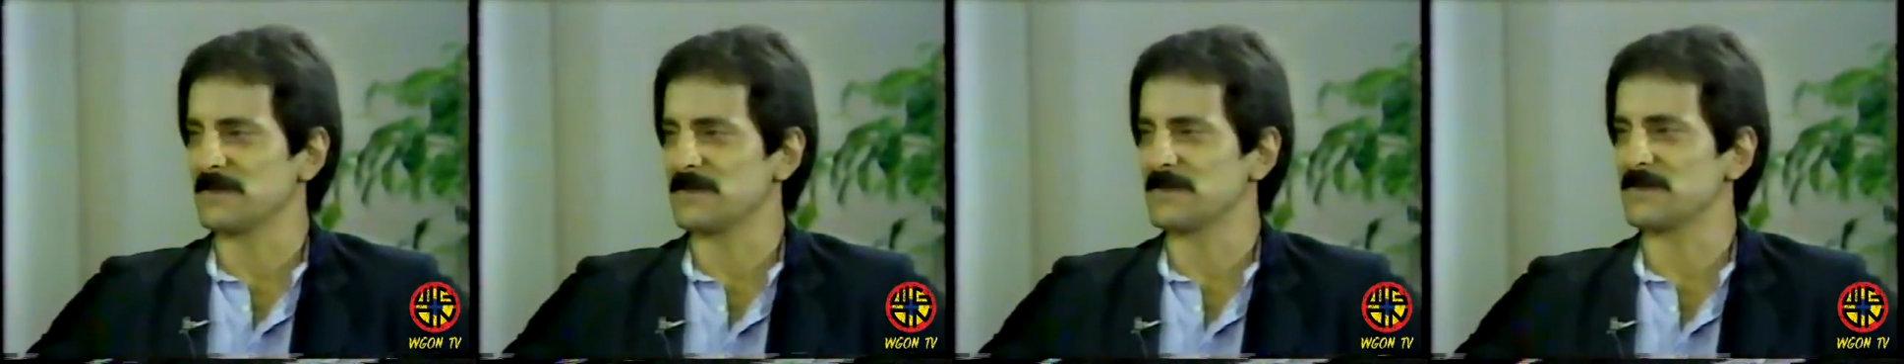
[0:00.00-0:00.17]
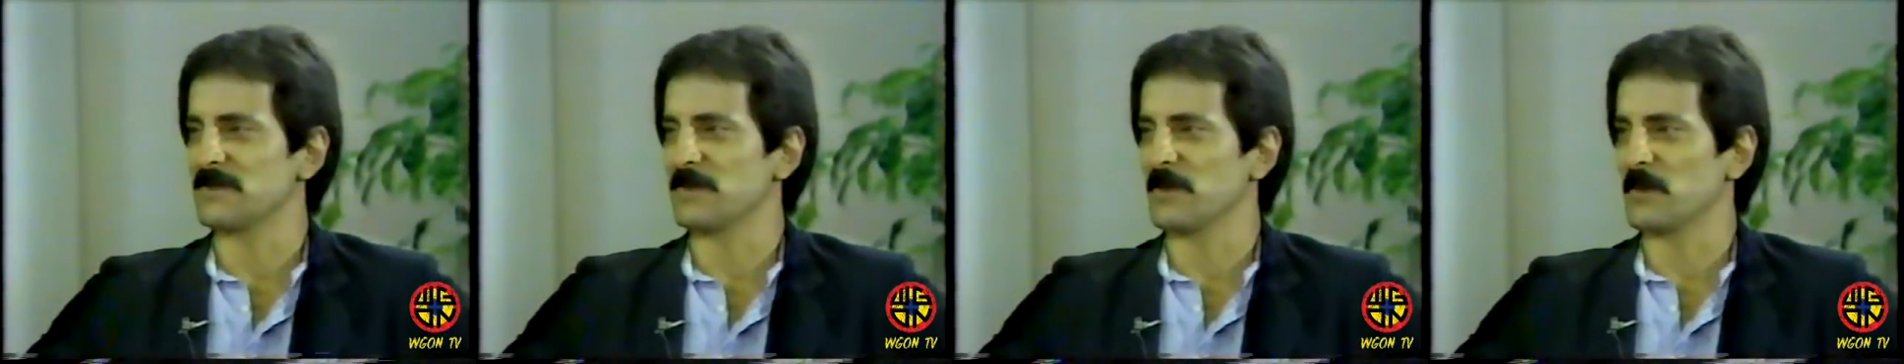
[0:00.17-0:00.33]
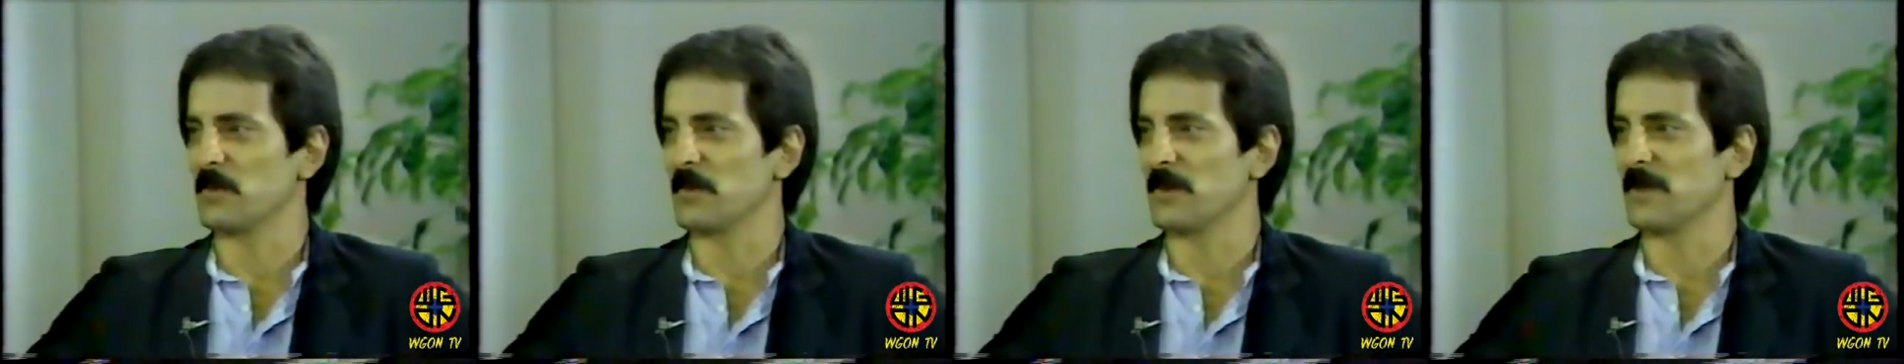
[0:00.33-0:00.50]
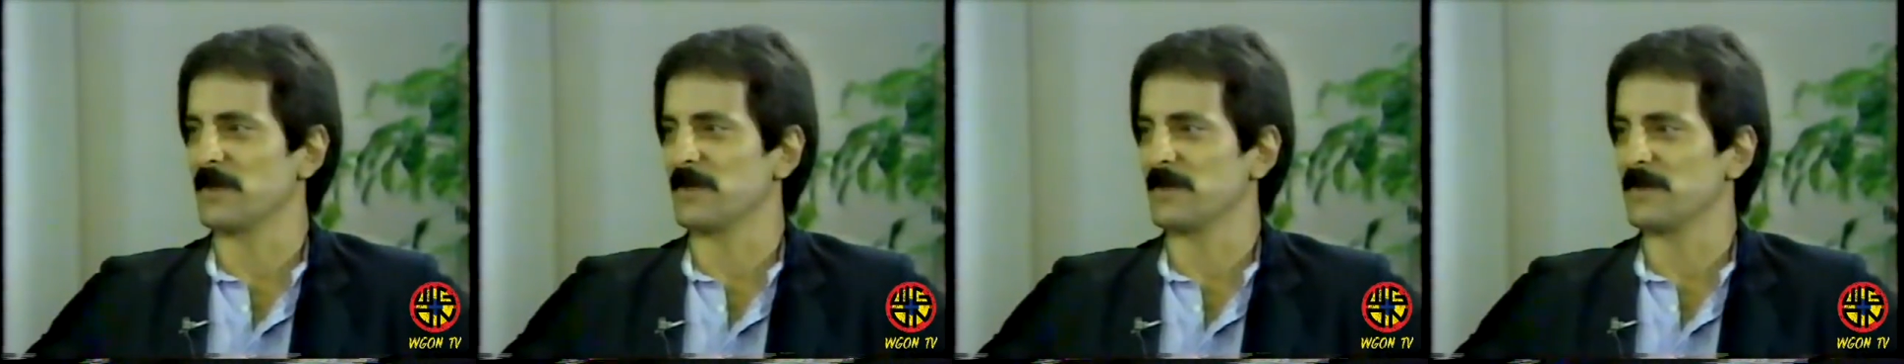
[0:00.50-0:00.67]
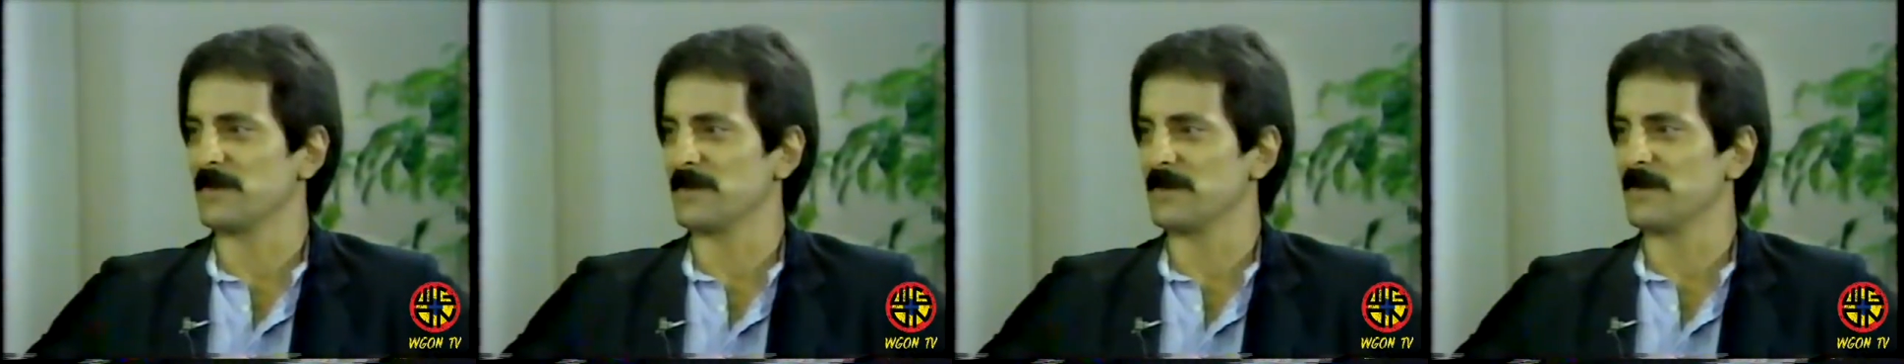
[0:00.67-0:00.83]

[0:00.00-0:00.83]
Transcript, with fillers: disturbing.